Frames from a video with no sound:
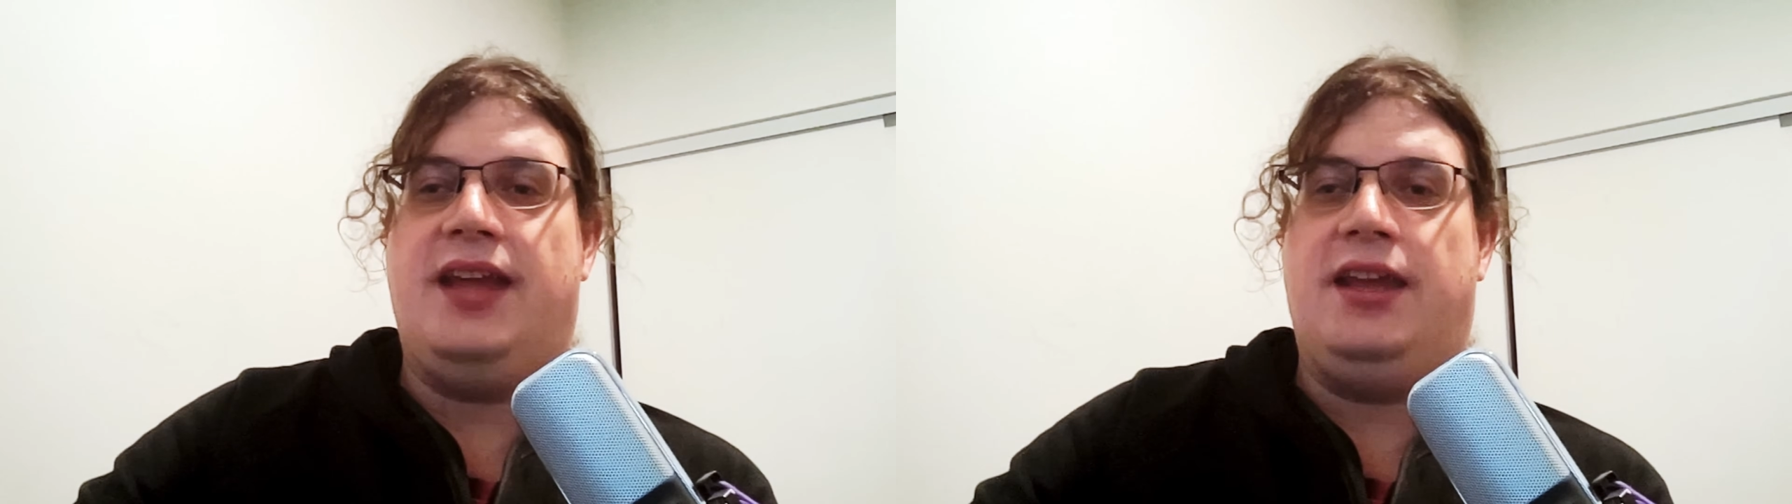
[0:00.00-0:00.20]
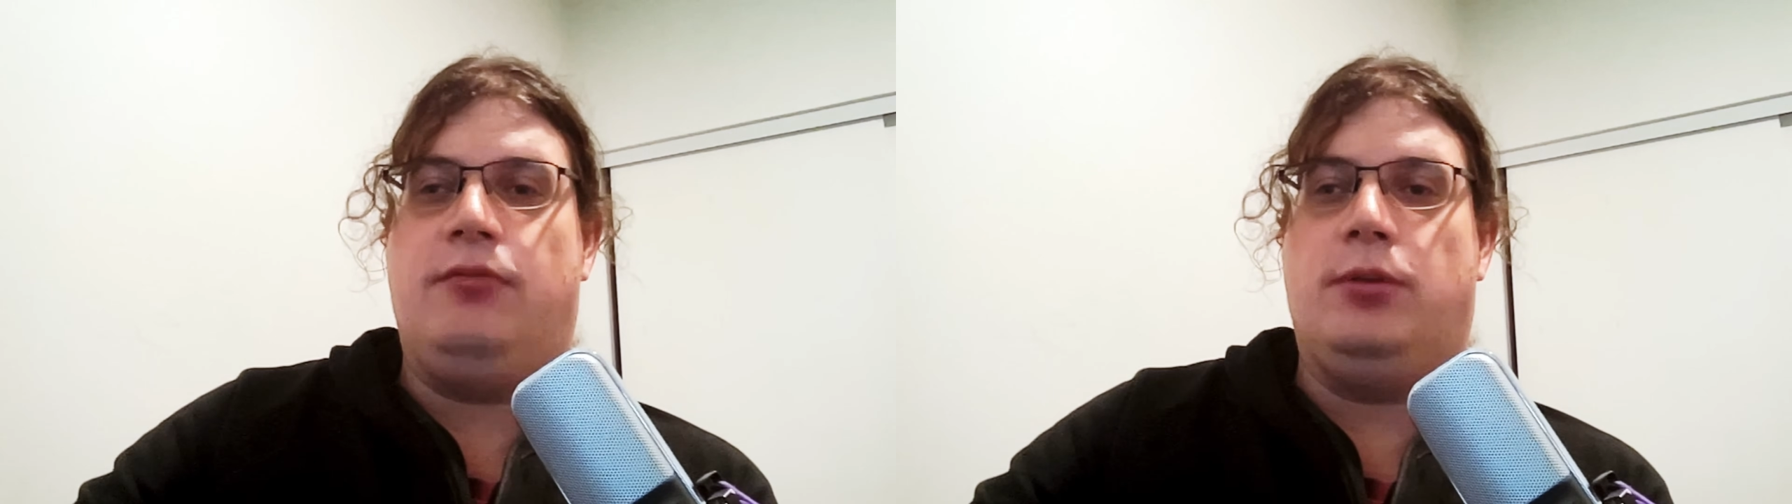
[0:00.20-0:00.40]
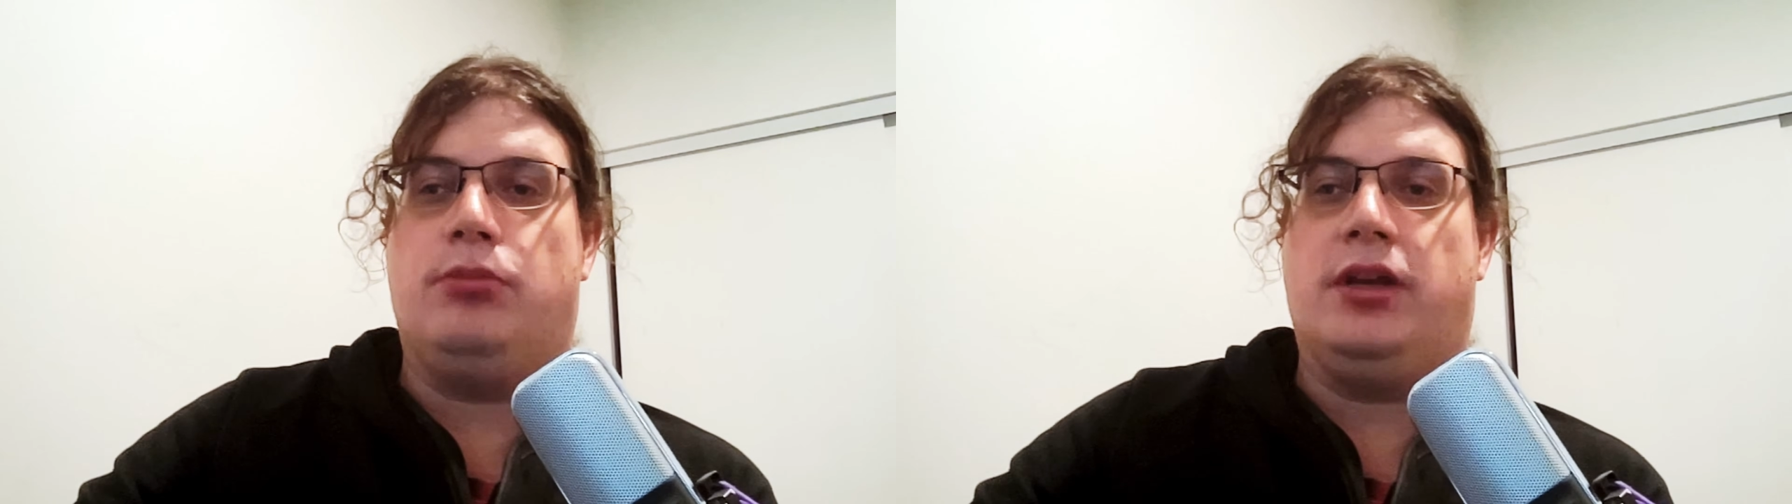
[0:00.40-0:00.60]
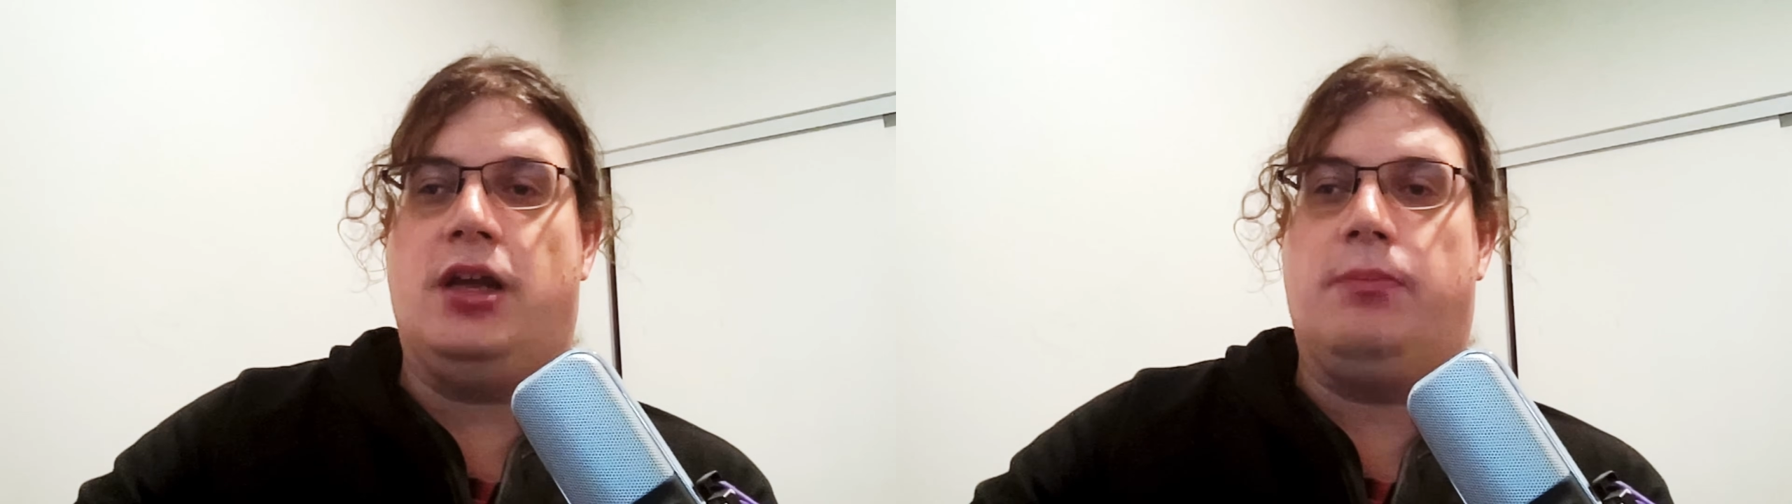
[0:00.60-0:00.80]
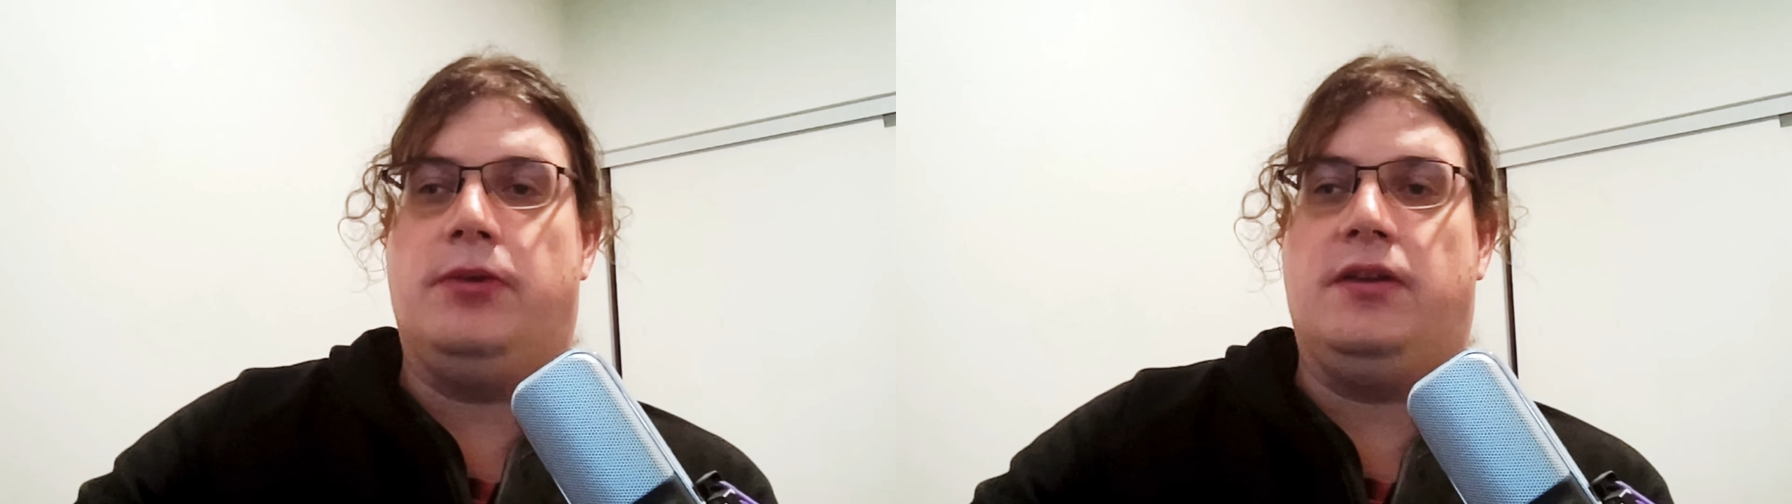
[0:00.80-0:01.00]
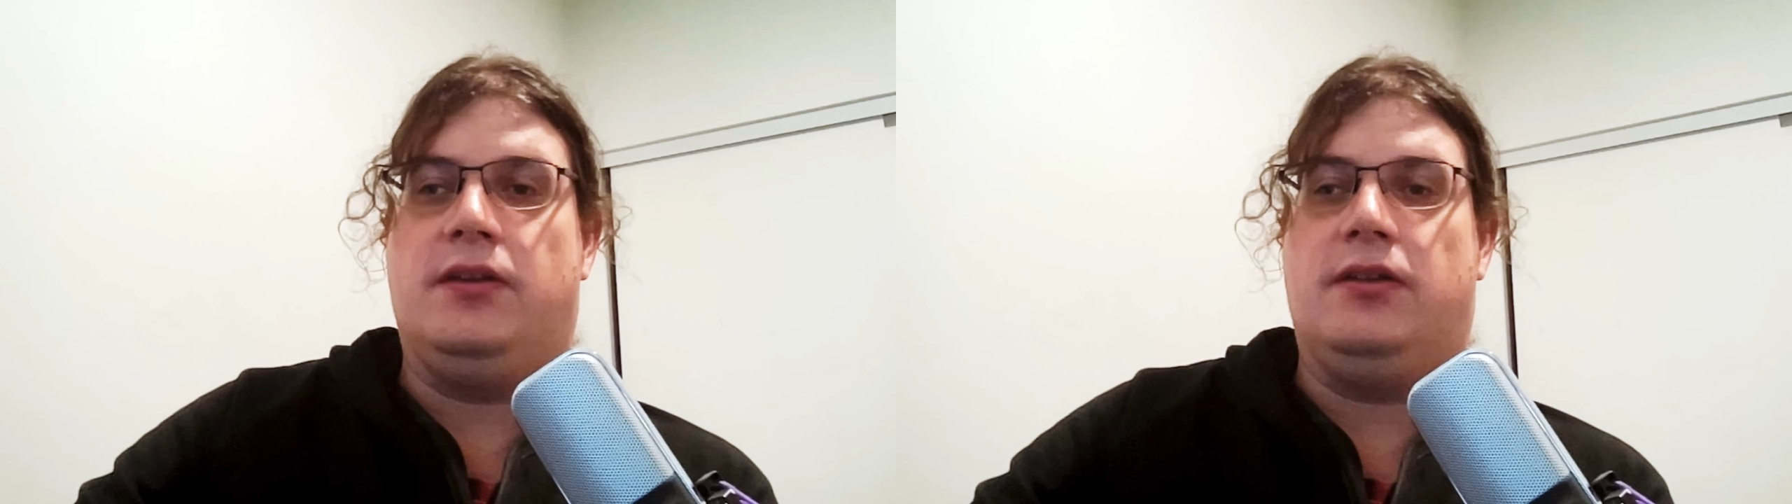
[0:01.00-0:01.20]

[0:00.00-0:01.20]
anyone bring up until